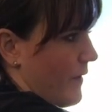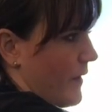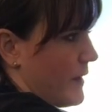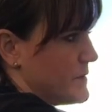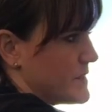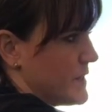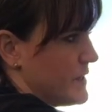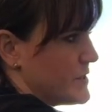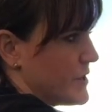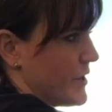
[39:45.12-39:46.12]
and I'm just
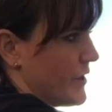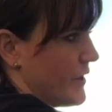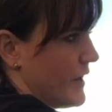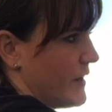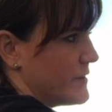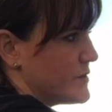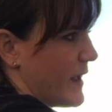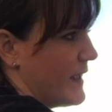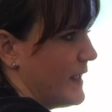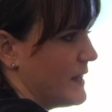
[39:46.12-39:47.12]
going to turn here so
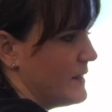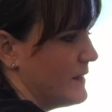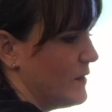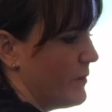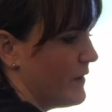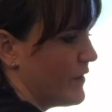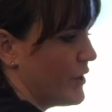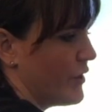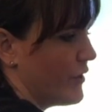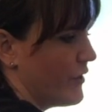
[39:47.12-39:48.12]
I can get a little bit of a
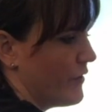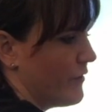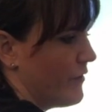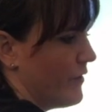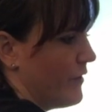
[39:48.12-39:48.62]
curve.